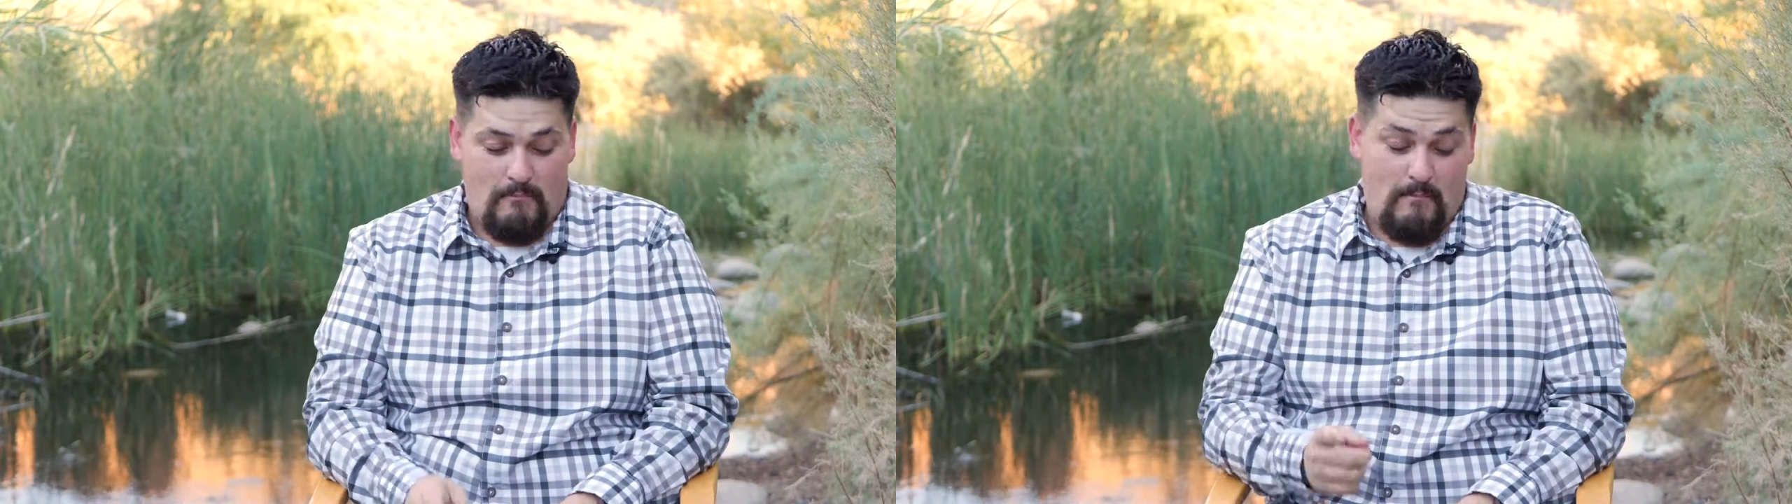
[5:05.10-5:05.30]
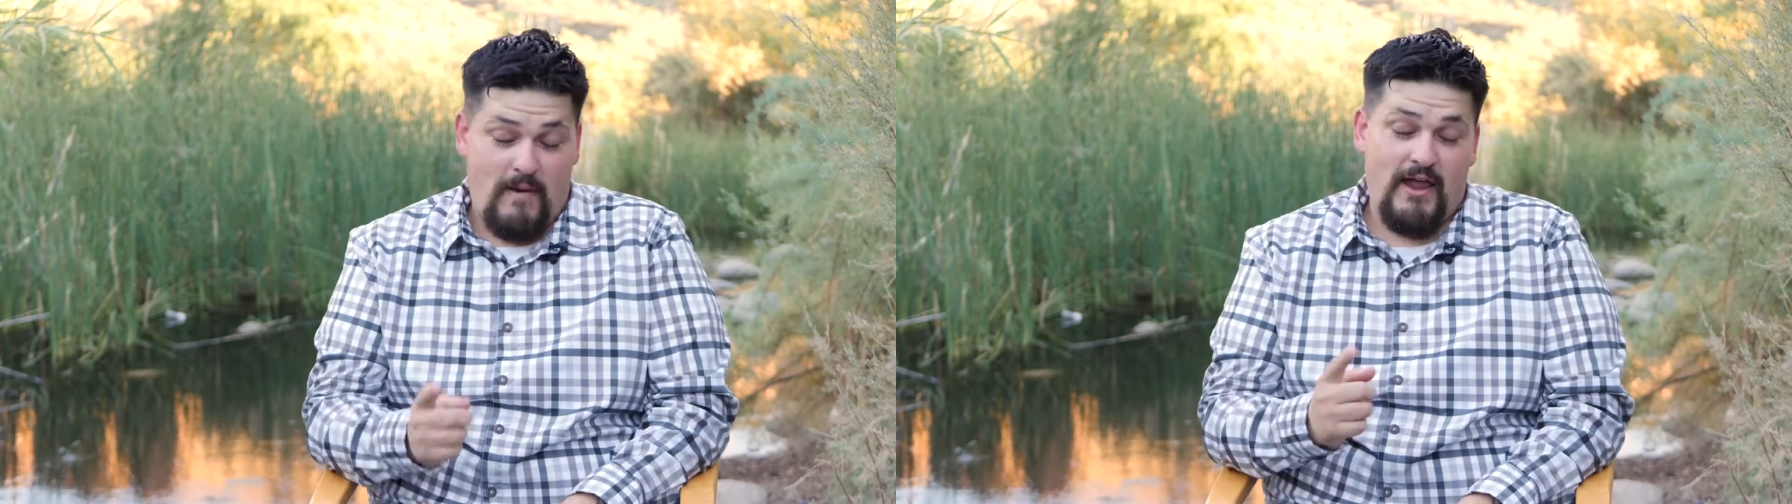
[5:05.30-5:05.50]

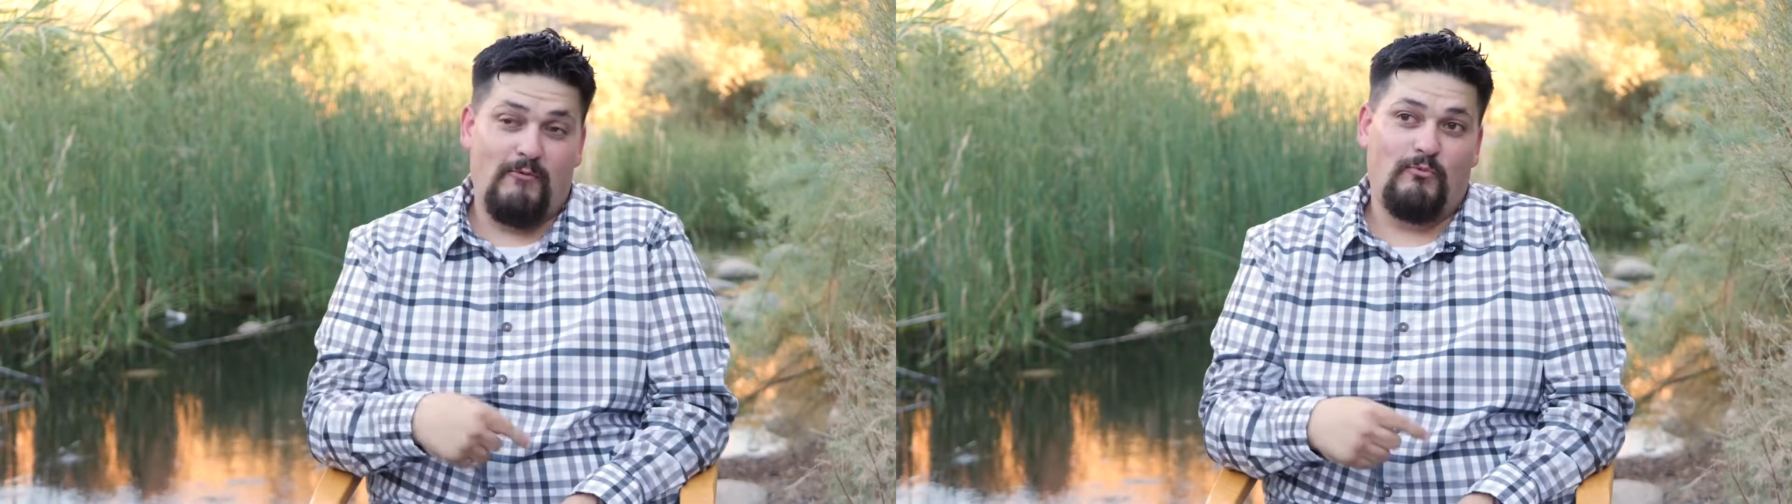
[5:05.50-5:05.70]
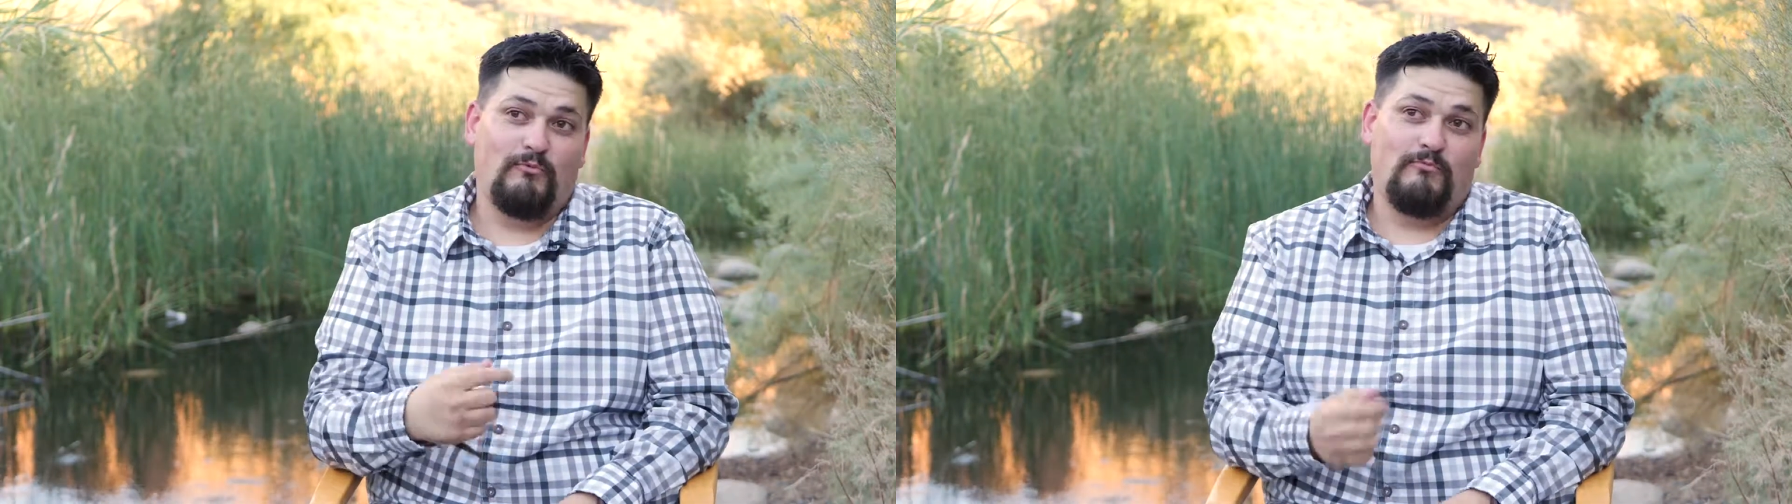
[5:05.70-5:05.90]
My
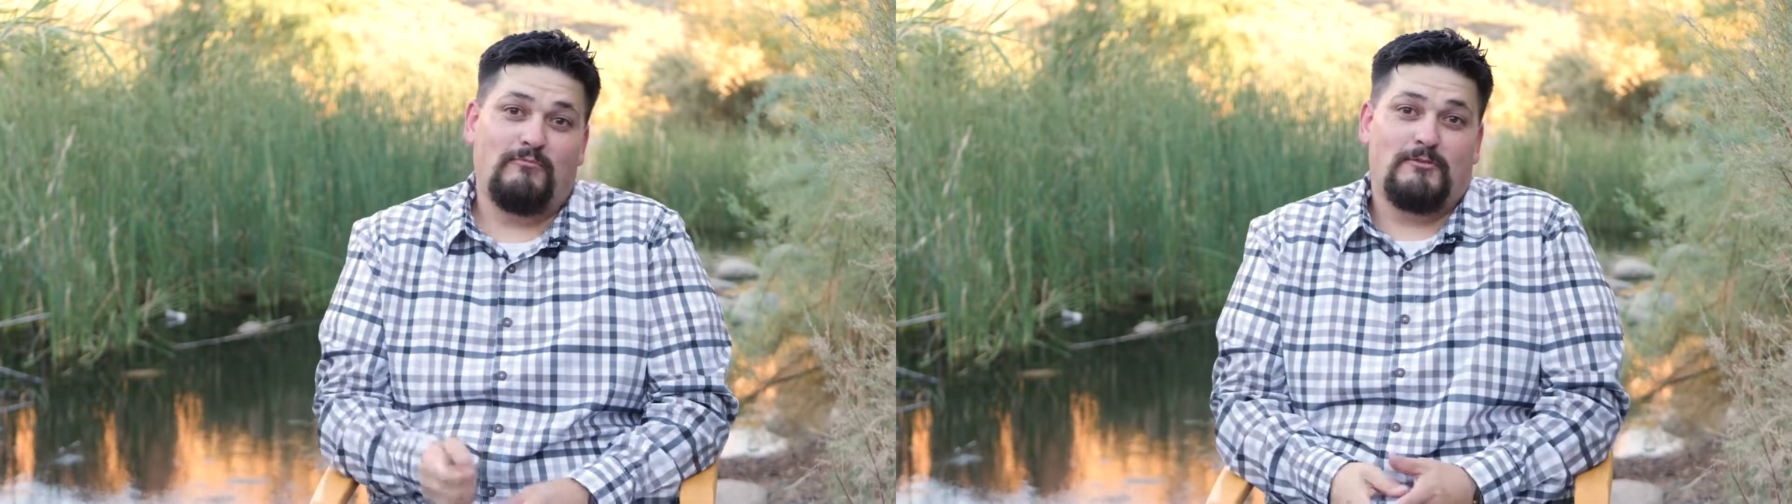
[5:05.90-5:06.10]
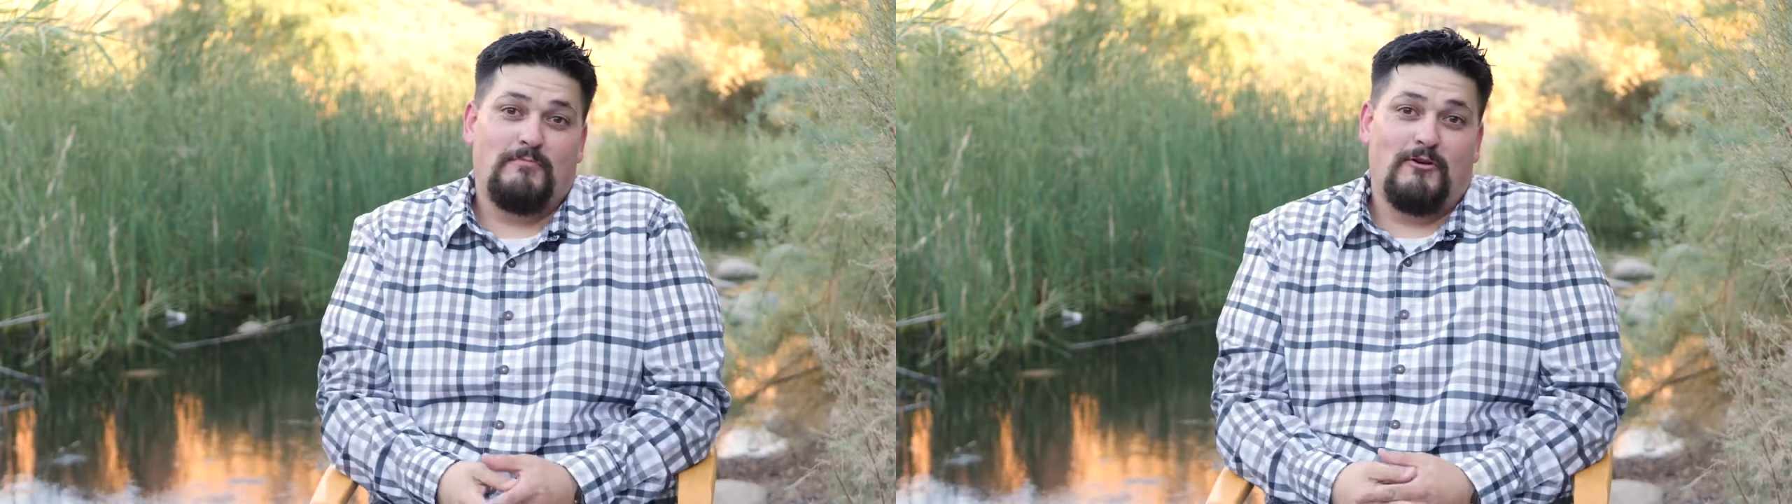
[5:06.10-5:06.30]

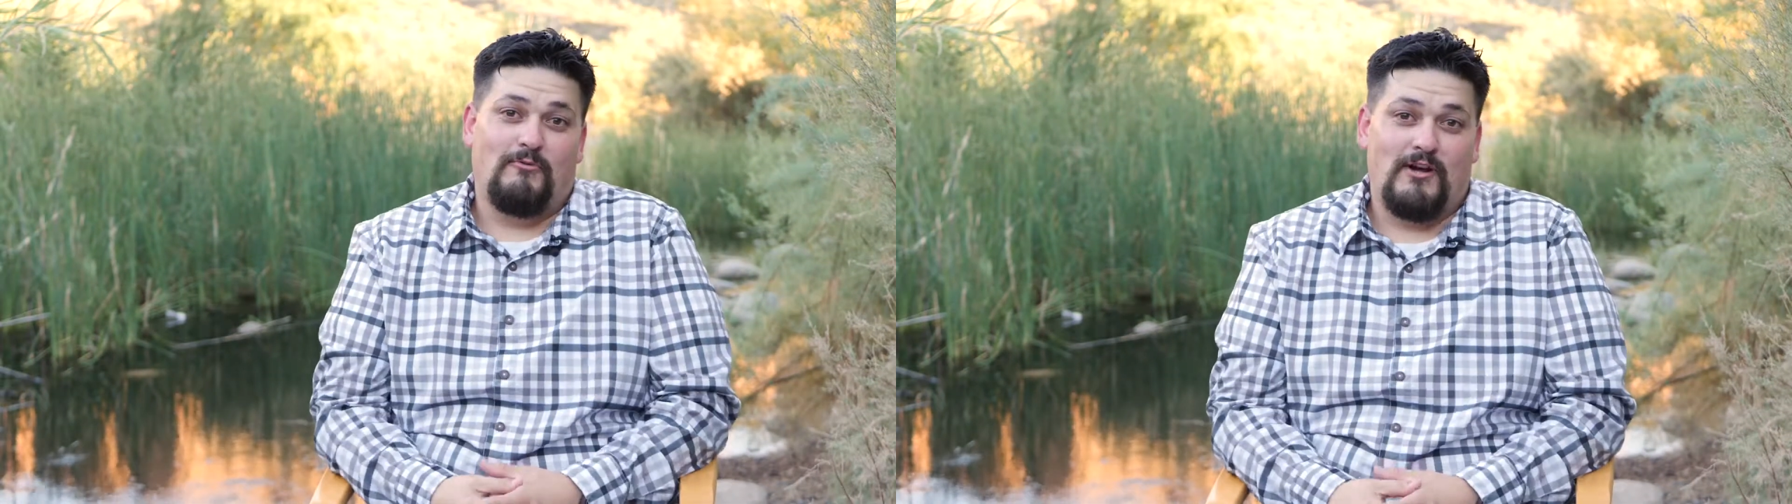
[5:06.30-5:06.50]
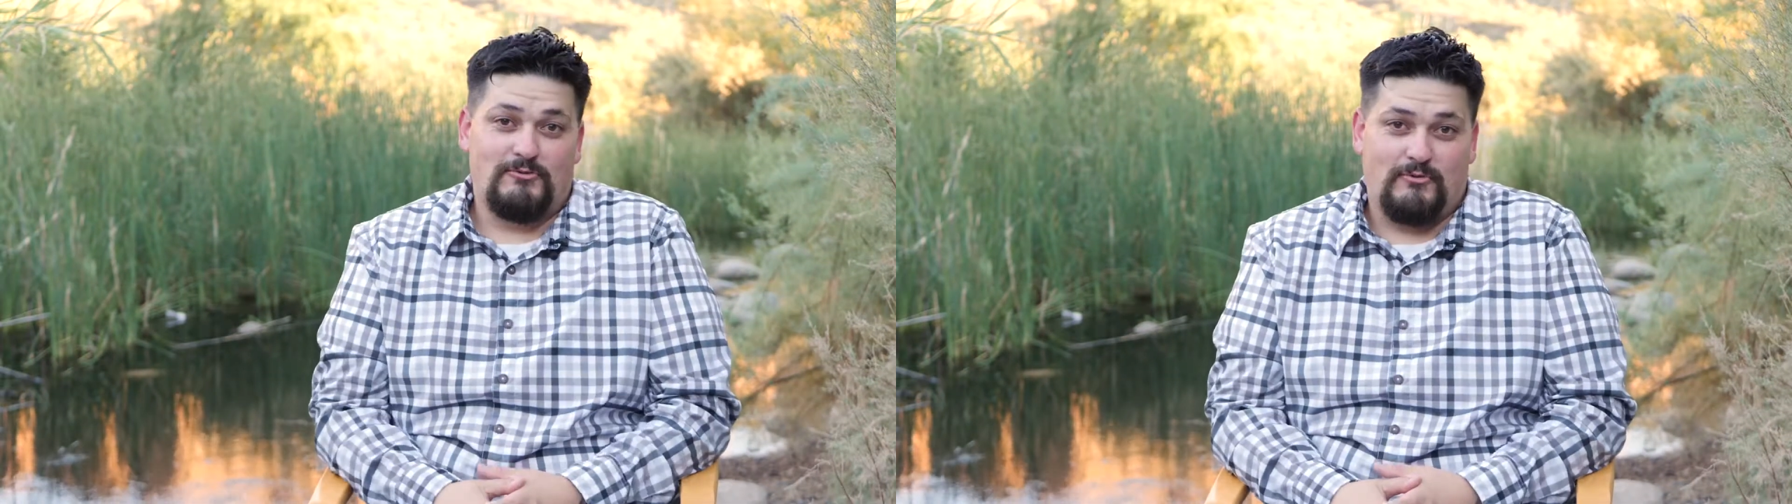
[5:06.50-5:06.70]

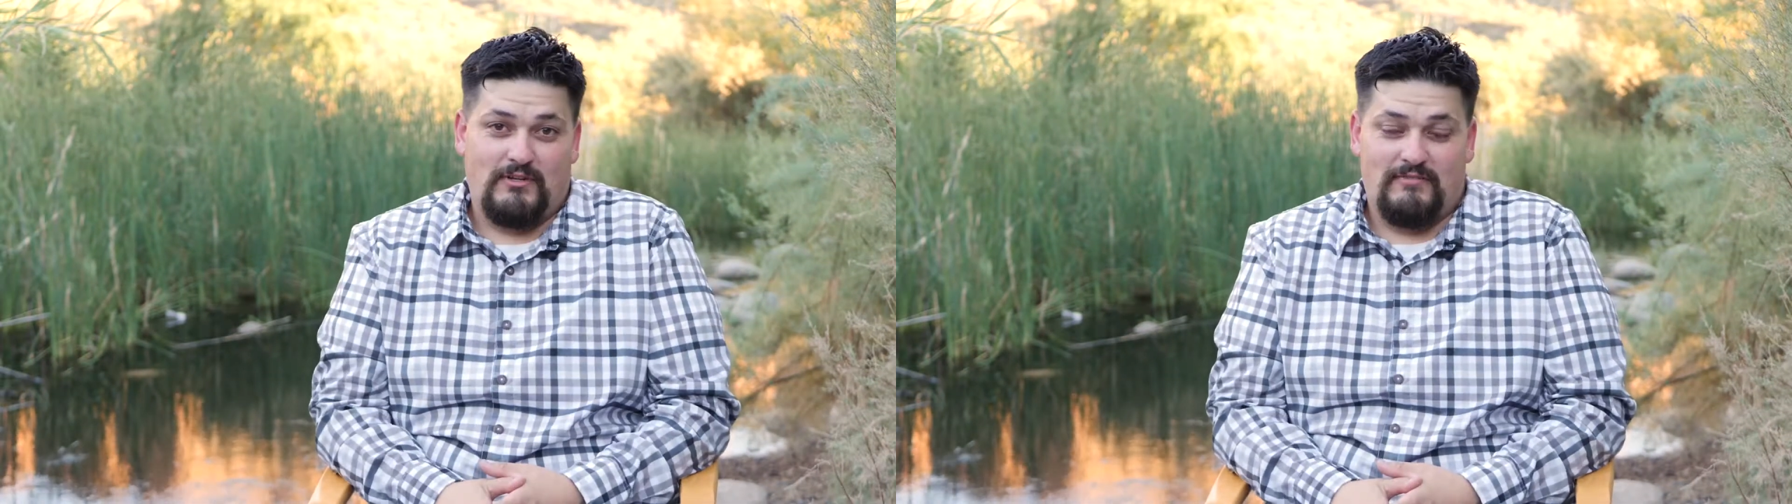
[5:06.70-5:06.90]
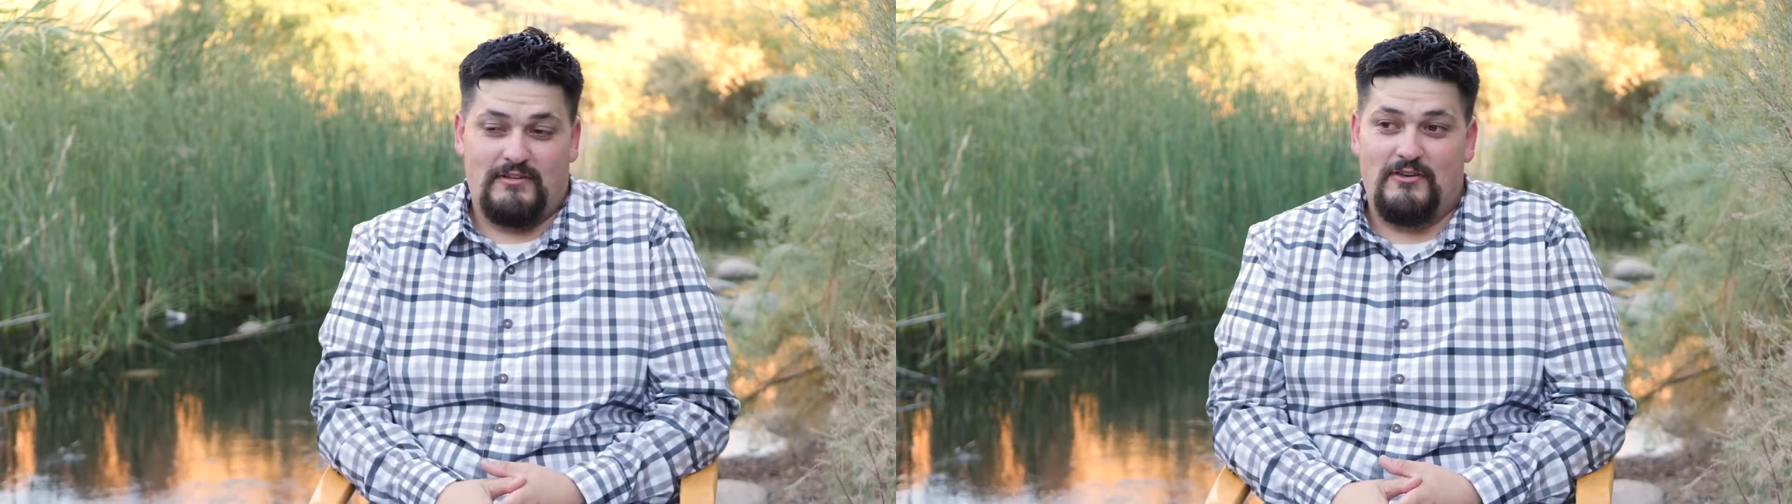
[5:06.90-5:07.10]
smartwatch will
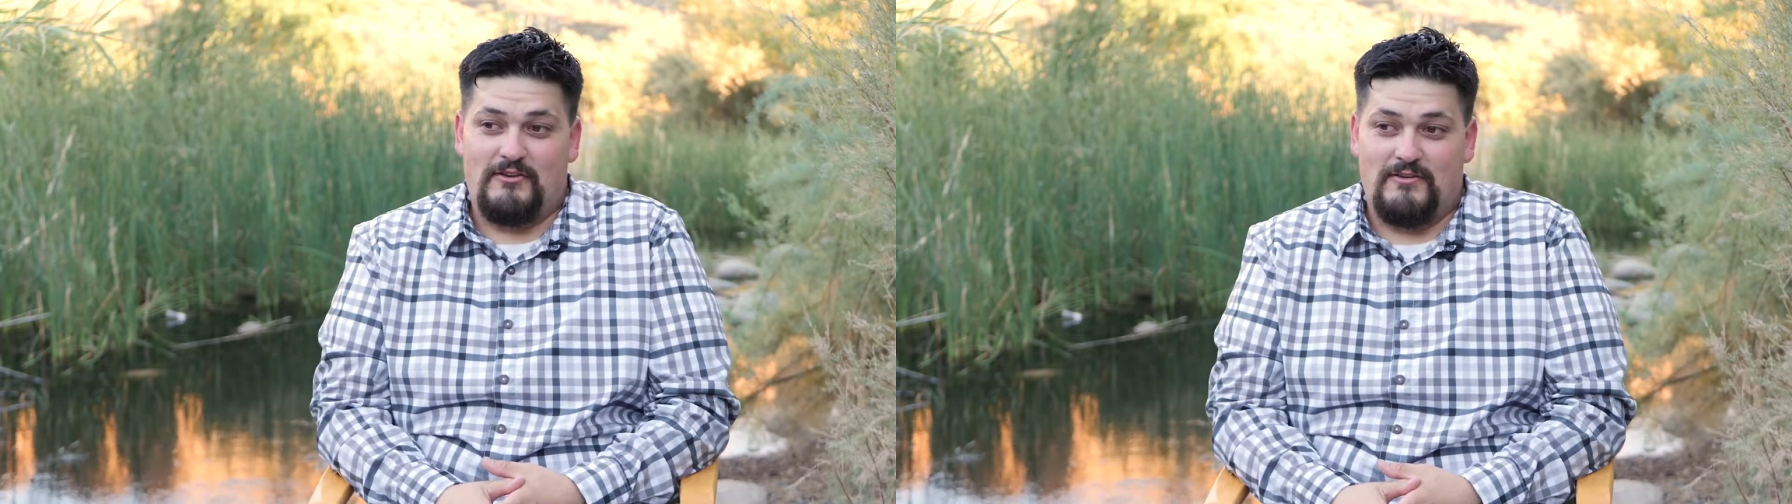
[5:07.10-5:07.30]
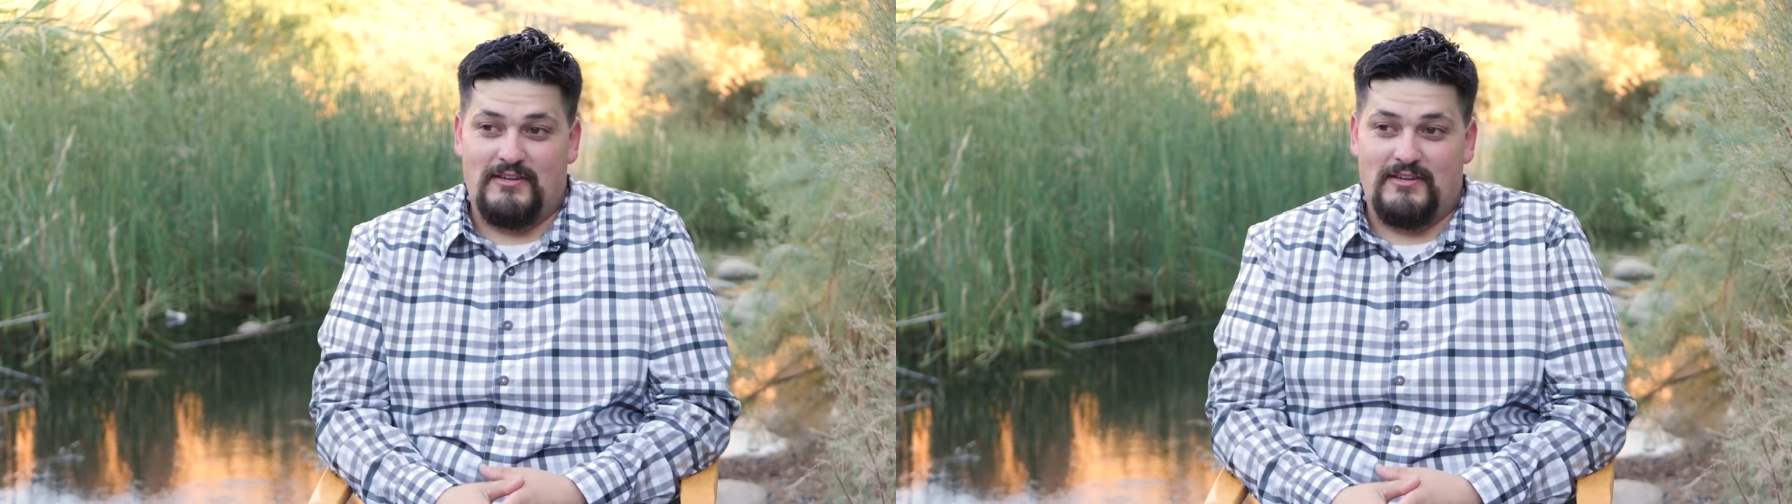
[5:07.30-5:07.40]
even tell you,